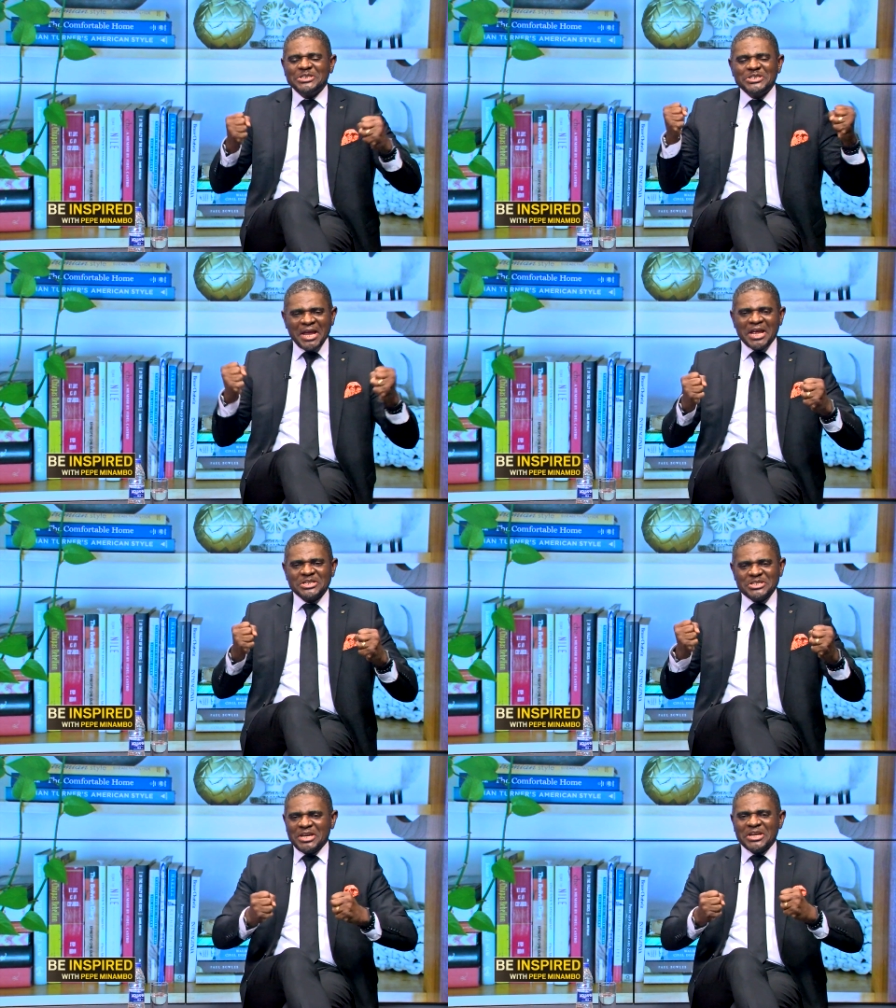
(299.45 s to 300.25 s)

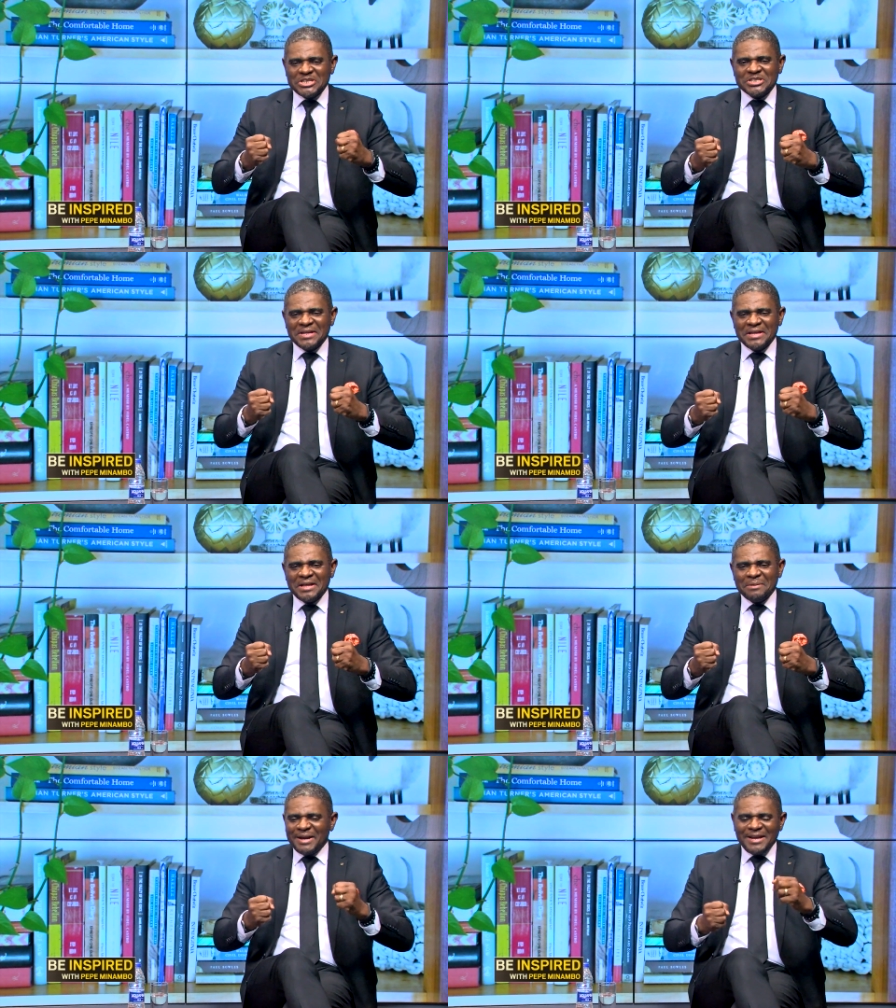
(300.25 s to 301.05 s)
change, change.
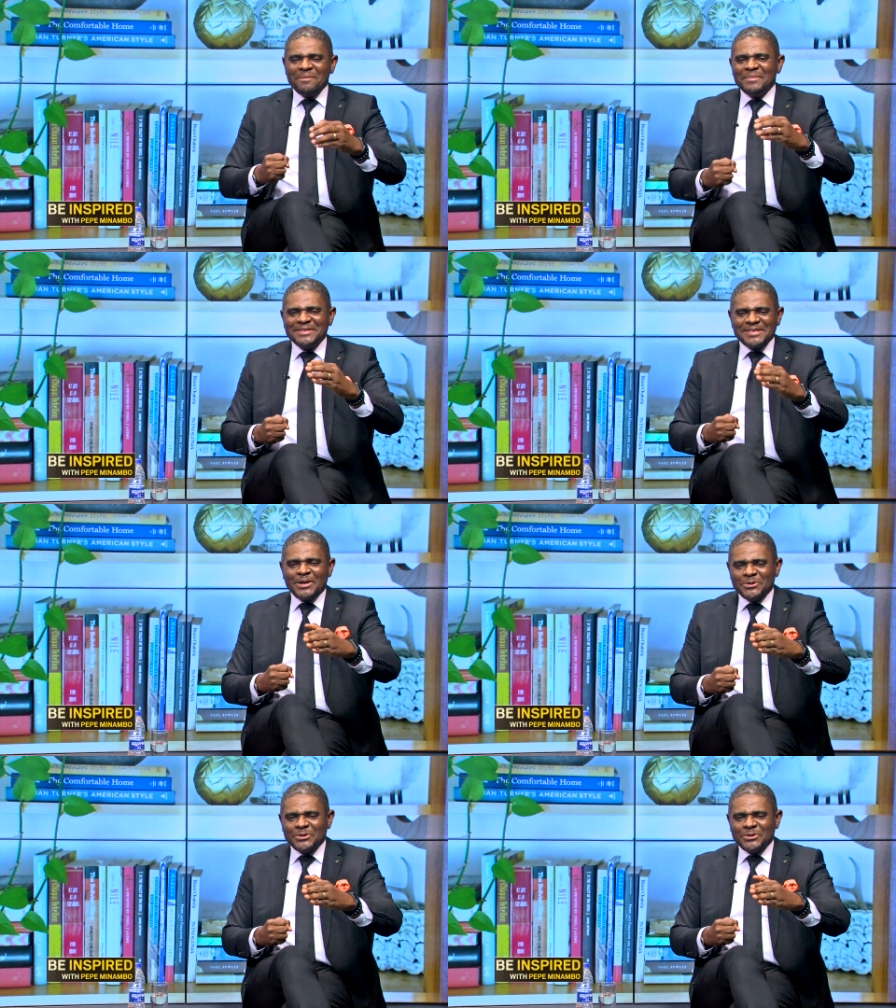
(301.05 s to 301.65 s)
But let me tell